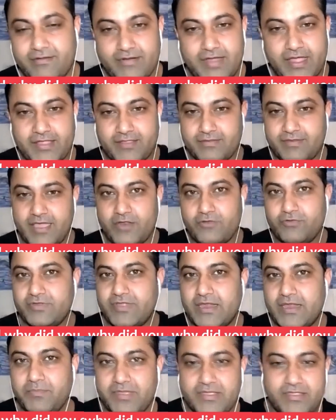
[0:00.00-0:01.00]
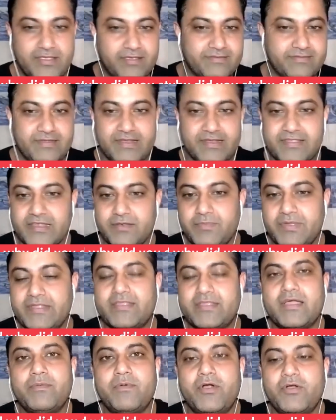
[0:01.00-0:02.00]
Right? Can you tell me just a little bit
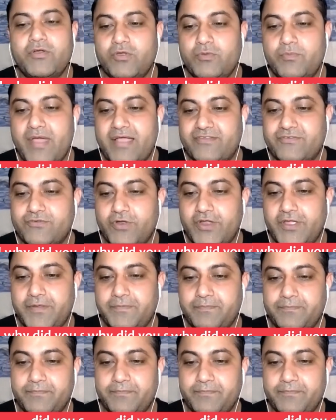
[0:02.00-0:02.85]
about your backstory?